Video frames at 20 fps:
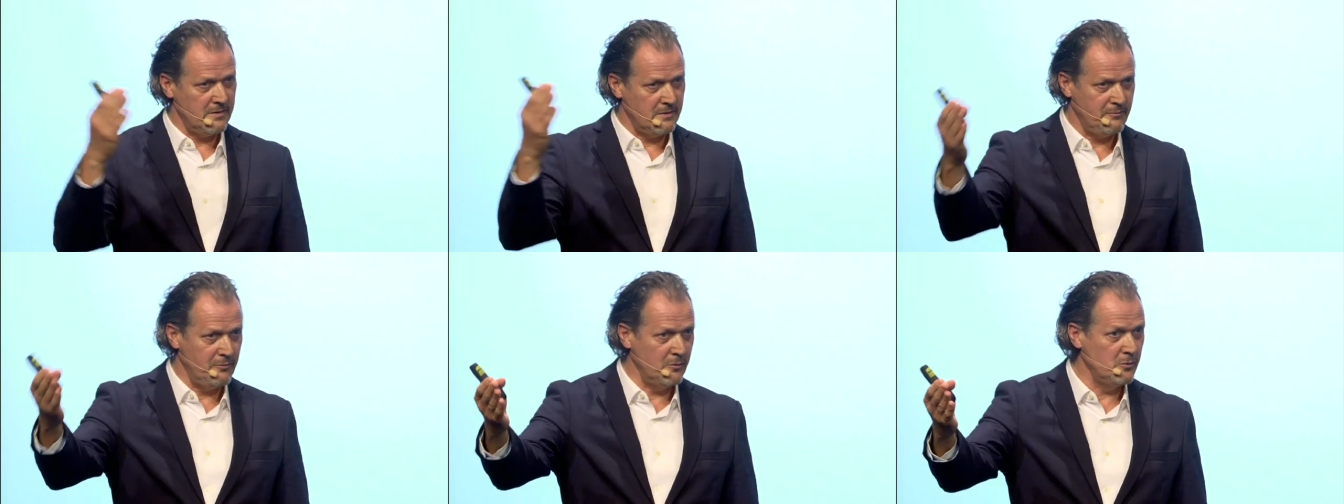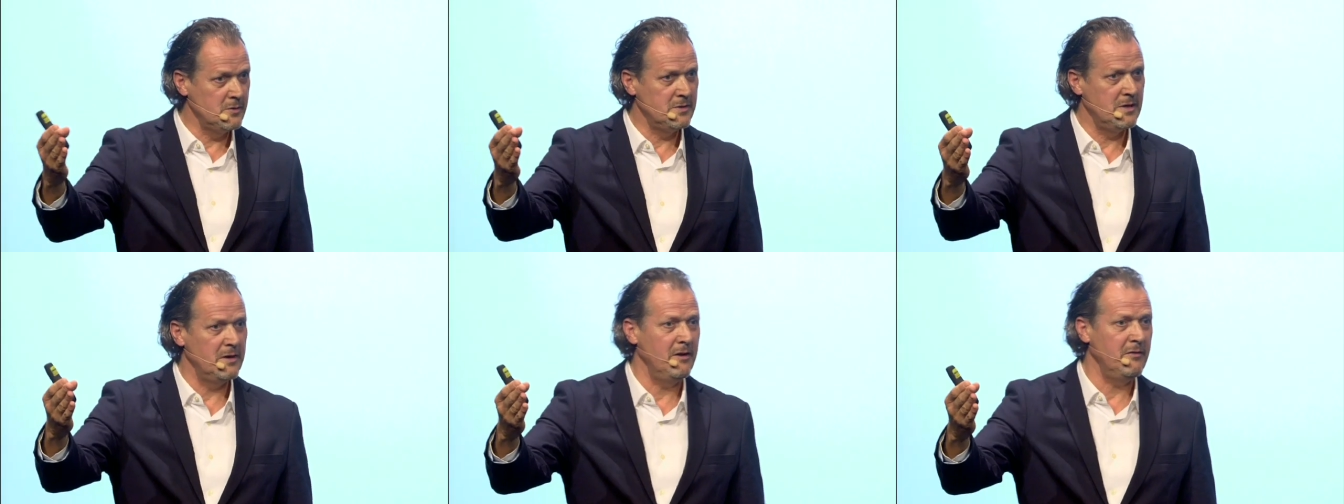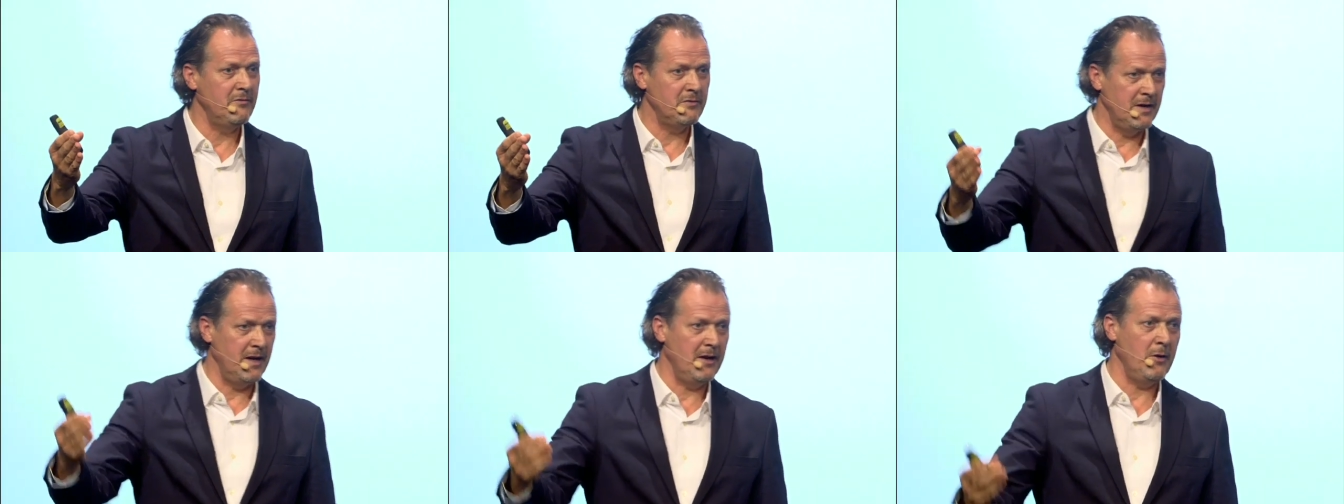the food
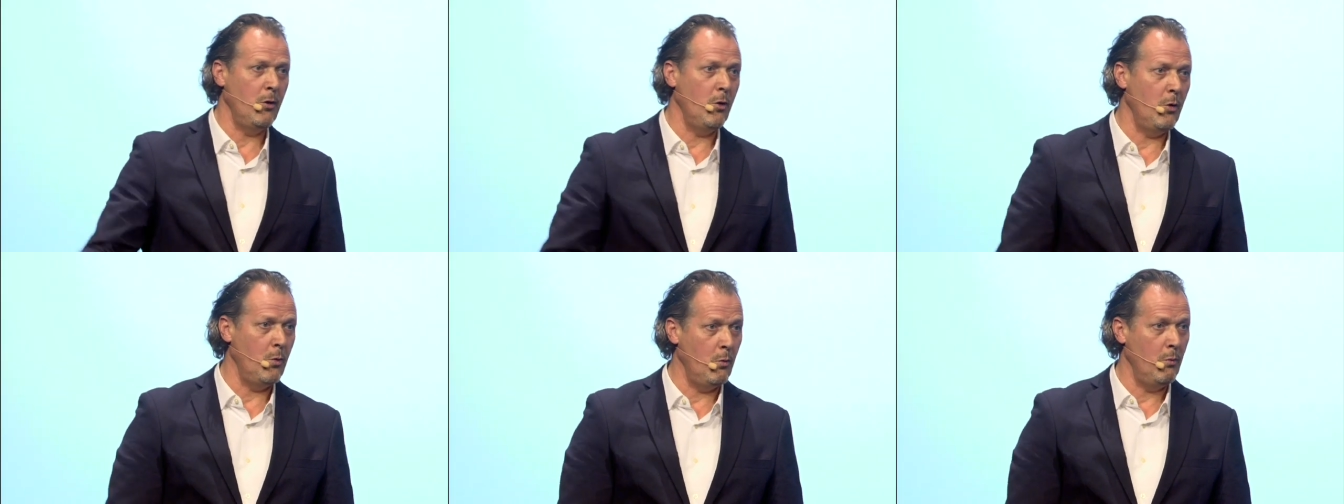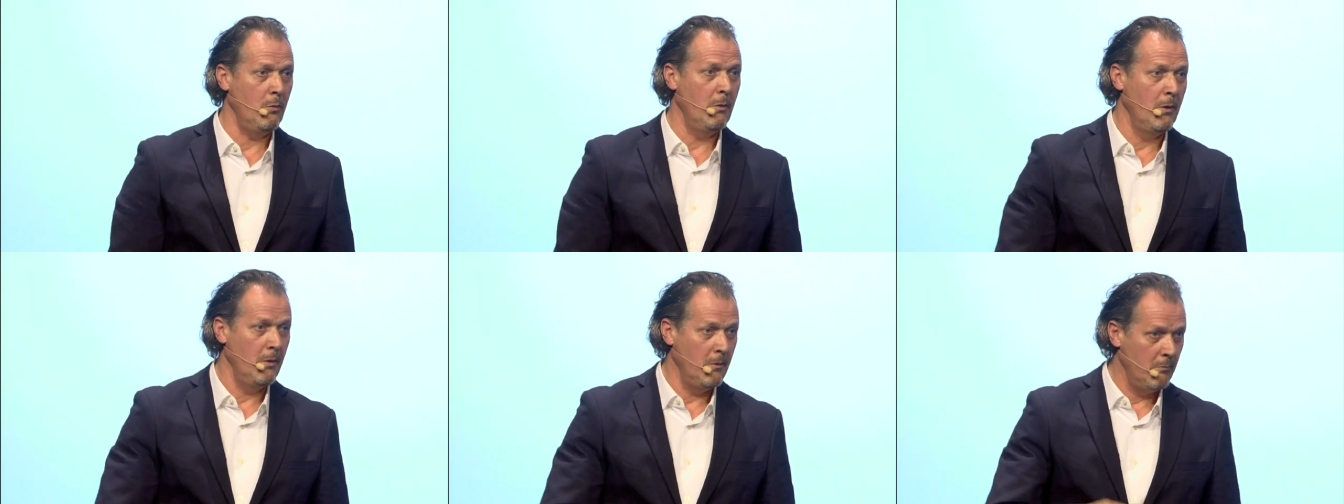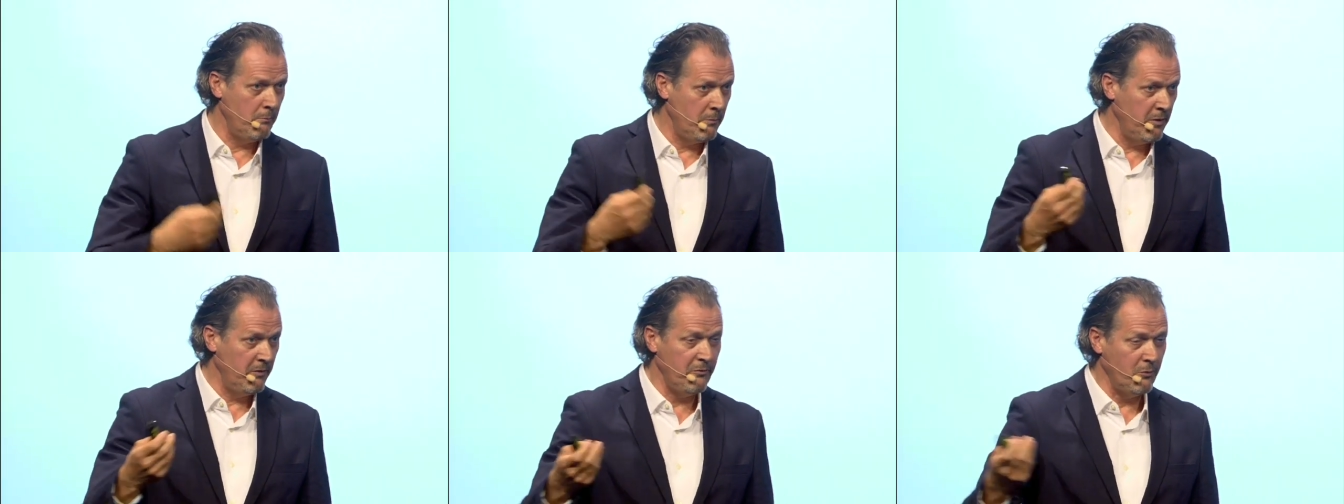delivered at home
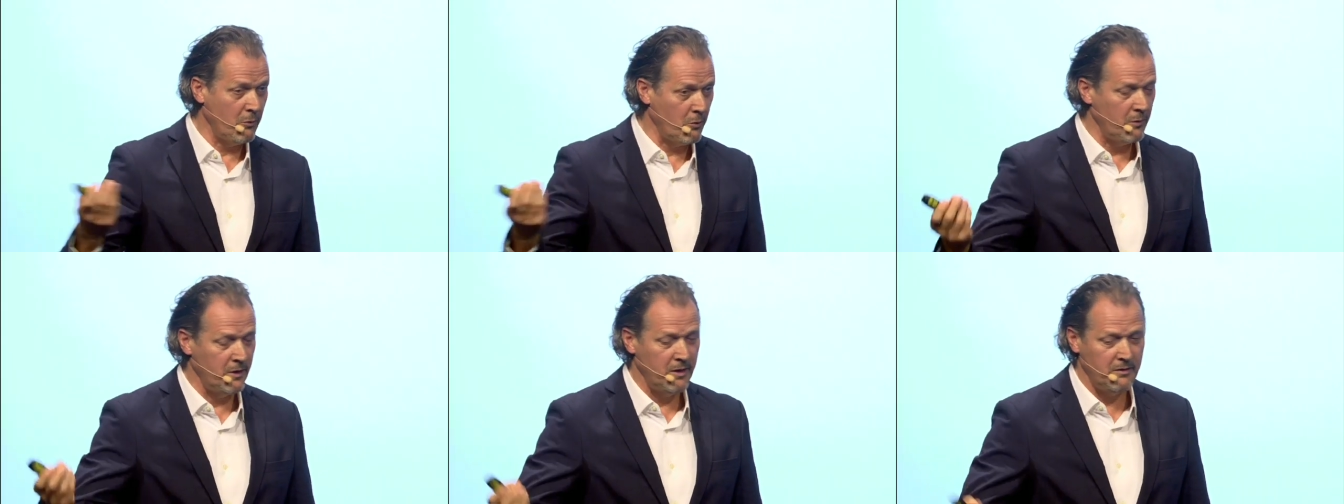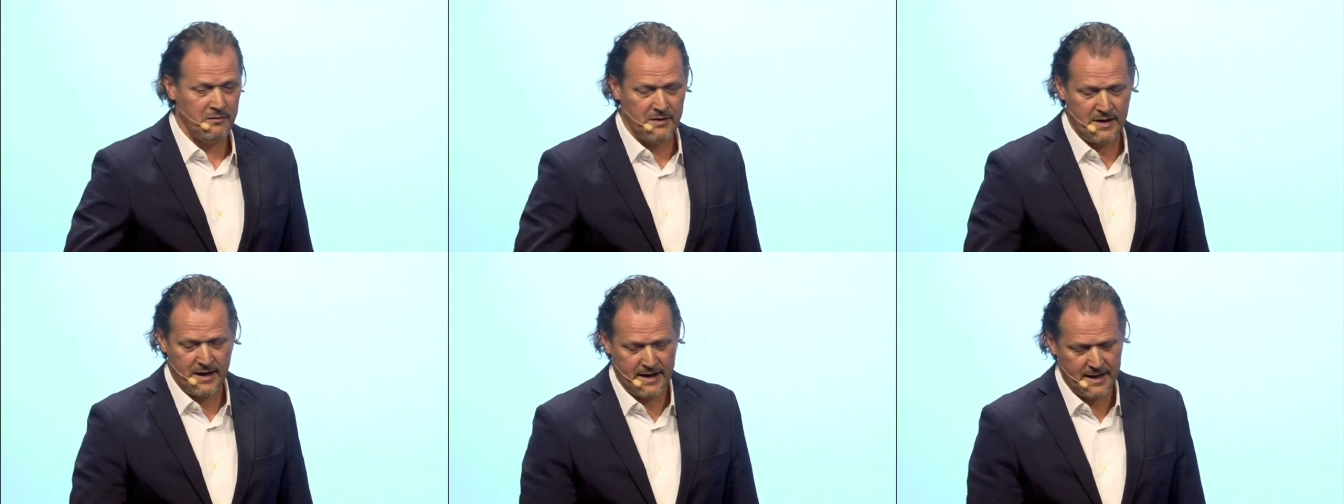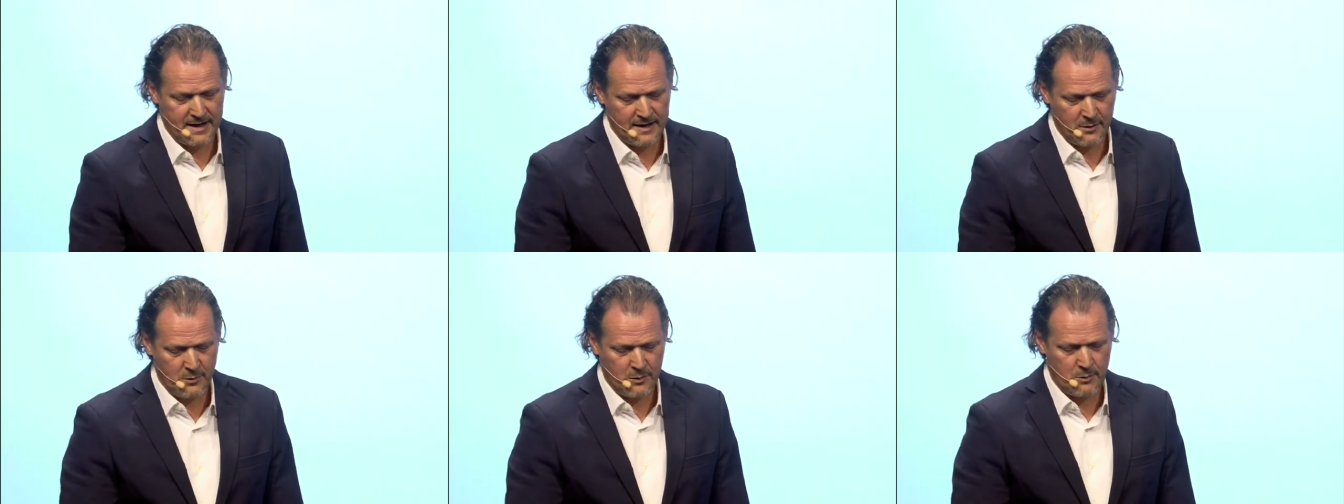before even they
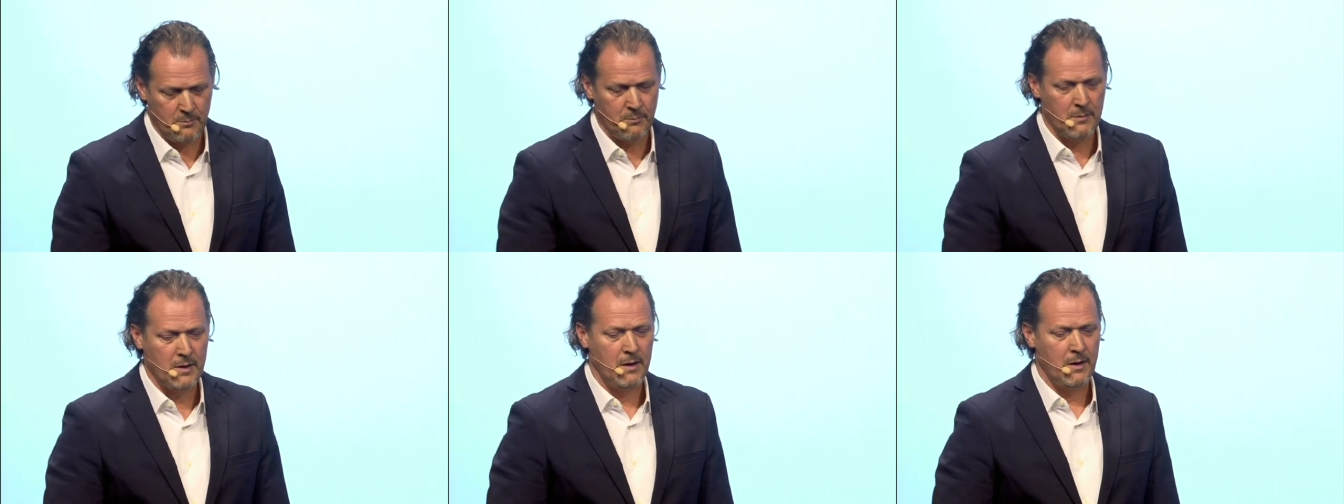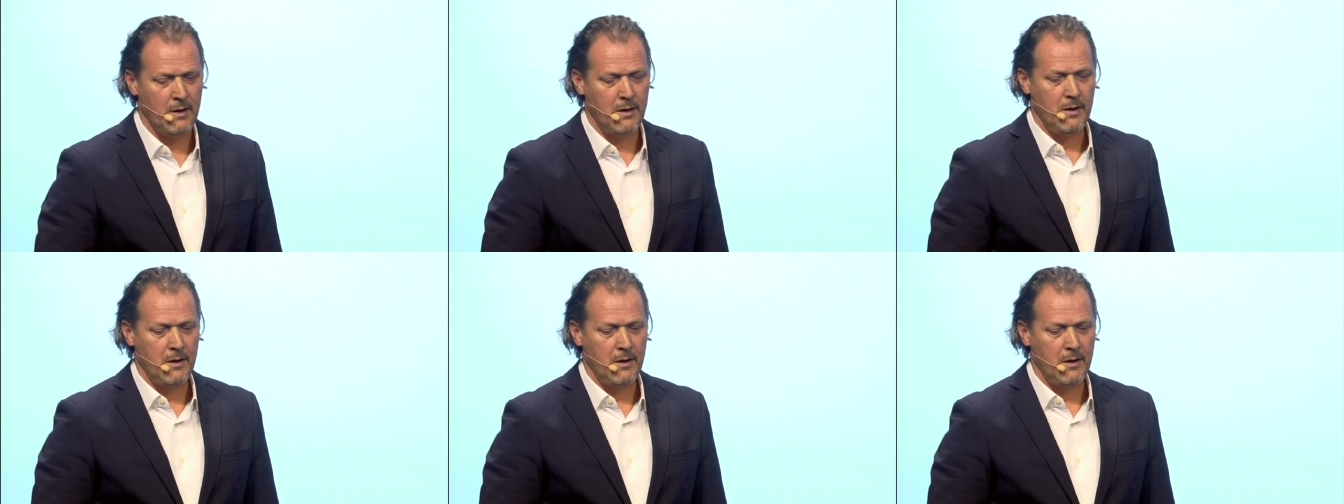get home.